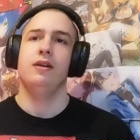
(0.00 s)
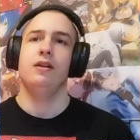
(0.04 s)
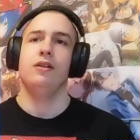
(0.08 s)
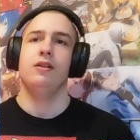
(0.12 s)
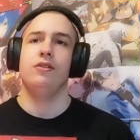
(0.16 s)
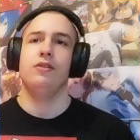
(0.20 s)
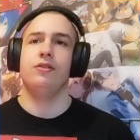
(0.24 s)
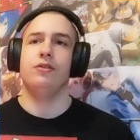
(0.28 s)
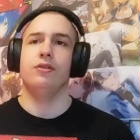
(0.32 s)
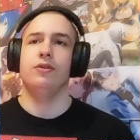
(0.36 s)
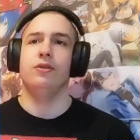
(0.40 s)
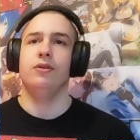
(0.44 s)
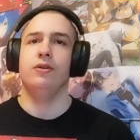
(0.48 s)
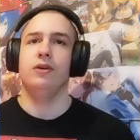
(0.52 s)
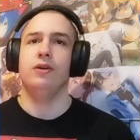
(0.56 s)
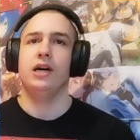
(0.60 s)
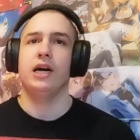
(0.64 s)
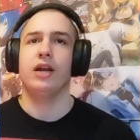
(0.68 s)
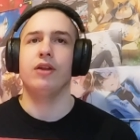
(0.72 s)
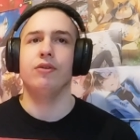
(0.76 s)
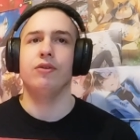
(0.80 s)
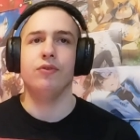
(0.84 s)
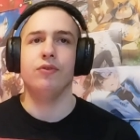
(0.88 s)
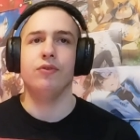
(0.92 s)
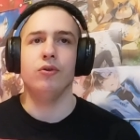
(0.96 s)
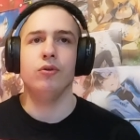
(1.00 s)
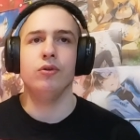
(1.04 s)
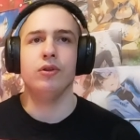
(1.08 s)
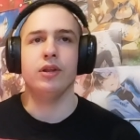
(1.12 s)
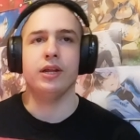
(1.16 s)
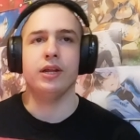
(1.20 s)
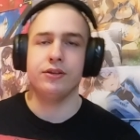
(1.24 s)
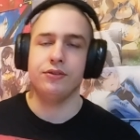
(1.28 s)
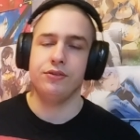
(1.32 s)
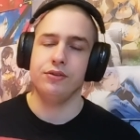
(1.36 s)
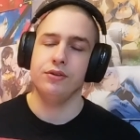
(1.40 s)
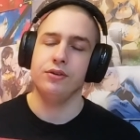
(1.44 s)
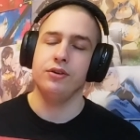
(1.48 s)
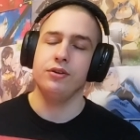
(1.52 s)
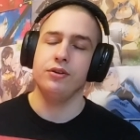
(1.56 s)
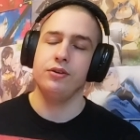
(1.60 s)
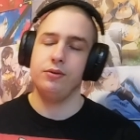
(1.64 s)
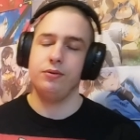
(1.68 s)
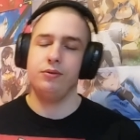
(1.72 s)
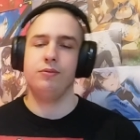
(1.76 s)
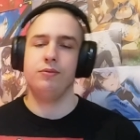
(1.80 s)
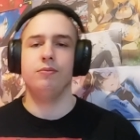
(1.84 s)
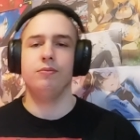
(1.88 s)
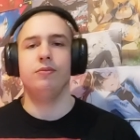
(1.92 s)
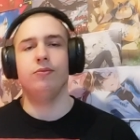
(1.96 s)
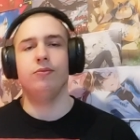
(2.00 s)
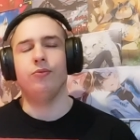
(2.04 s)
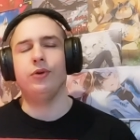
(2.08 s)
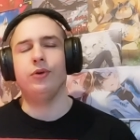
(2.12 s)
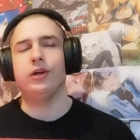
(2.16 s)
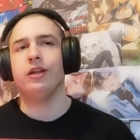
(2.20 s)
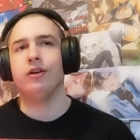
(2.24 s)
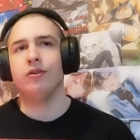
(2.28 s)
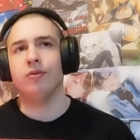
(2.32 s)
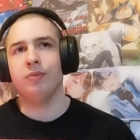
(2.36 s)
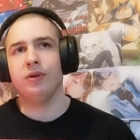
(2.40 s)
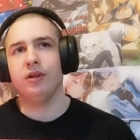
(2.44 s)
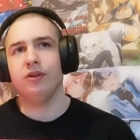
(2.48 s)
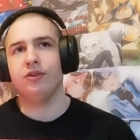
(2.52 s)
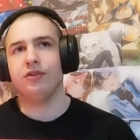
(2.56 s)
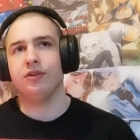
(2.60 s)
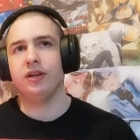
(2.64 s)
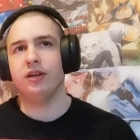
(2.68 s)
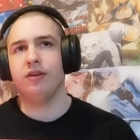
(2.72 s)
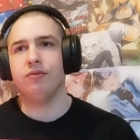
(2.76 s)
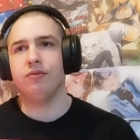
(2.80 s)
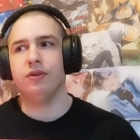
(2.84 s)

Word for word: So out of all like the weekly compilation I